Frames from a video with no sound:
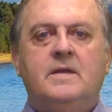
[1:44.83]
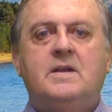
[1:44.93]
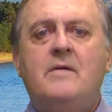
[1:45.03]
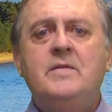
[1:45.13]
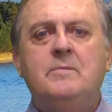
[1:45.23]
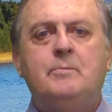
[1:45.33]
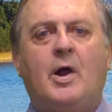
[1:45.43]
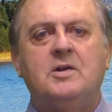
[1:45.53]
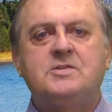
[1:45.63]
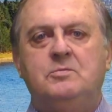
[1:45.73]
The Covington
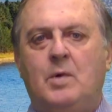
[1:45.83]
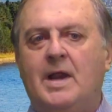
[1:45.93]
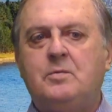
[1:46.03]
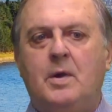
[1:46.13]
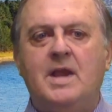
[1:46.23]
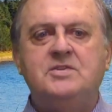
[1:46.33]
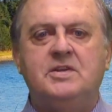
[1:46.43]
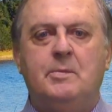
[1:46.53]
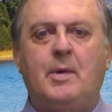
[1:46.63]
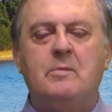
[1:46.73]
Parks and
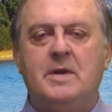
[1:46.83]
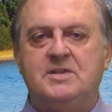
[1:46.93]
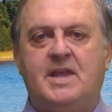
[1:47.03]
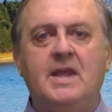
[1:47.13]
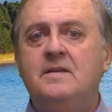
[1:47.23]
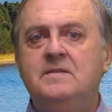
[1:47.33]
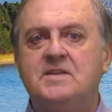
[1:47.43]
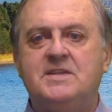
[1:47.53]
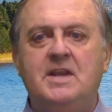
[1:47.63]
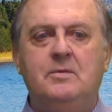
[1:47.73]
Recreation Department is getting the
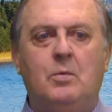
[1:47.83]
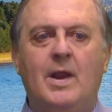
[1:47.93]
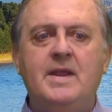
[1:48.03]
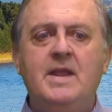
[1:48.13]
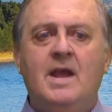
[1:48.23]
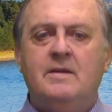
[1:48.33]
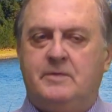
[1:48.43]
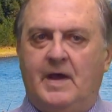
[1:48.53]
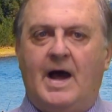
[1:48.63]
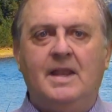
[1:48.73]
city ready
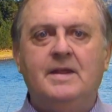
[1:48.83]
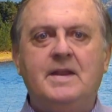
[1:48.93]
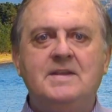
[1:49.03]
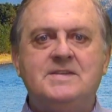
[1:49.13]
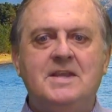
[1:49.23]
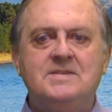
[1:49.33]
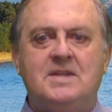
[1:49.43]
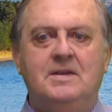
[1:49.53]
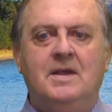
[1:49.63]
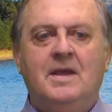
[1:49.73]
for the holiday
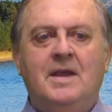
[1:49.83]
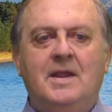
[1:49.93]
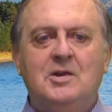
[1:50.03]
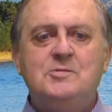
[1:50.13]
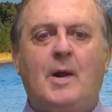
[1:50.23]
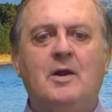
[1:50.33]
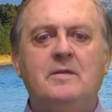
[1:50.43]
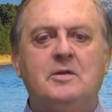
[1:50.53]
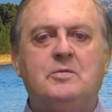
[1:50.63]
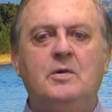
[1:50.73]
season. Here's part
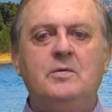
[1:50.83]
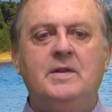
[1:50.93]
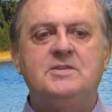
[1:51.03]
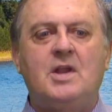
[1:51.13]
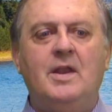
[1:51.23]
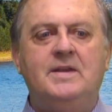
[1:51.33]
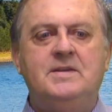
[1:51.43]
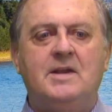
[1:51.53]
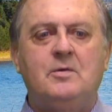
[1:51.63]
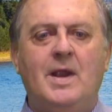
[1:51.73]
of the crew installing
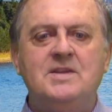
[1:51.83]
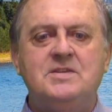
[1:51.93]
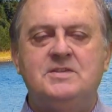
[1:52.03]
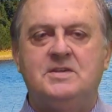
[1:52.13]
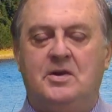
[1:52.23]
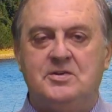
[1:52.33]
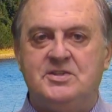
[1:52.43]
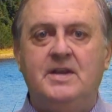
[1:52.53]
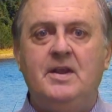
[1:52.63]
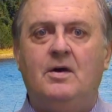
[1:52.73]
decorations near
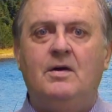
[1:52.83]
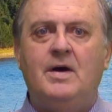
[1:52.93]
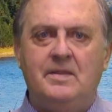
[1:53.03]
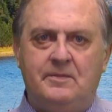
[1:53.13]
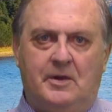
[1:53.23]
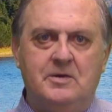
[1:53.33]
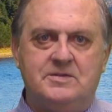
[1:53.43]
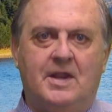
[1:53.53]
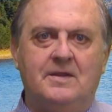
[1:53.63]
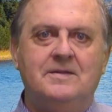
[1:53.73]
City Hall on
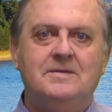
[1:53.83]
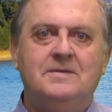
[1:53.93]
Thursday.